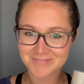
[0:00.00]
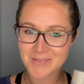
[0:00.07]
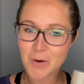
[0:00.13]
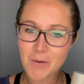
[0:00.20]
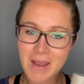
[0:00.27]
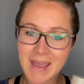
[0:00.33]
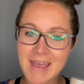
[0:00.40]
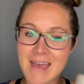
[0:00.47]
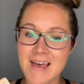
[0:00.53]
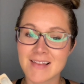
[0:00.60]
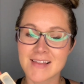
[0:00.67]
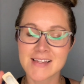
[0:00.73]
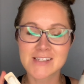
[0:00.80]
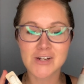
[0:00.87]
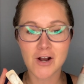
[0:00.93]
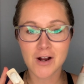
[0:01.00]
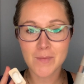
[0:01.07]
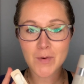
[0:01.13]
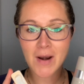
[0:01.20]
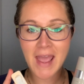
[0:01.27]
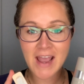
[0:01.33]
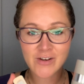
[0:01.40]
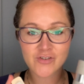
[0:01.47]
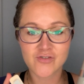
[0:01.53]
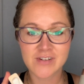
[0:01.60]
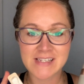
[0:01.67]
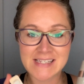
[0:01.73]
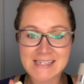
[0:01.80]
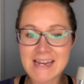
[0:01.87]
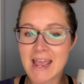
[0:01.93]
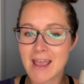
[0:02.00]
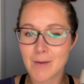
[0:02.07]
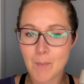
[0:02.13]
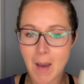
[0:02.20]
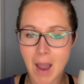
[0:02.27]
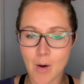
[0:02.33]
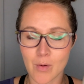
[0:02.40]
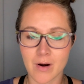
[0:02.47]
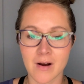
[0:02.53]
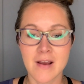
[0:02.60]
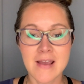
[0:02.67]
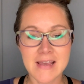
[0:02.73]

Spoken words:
Okay, let's talk about extra staying power,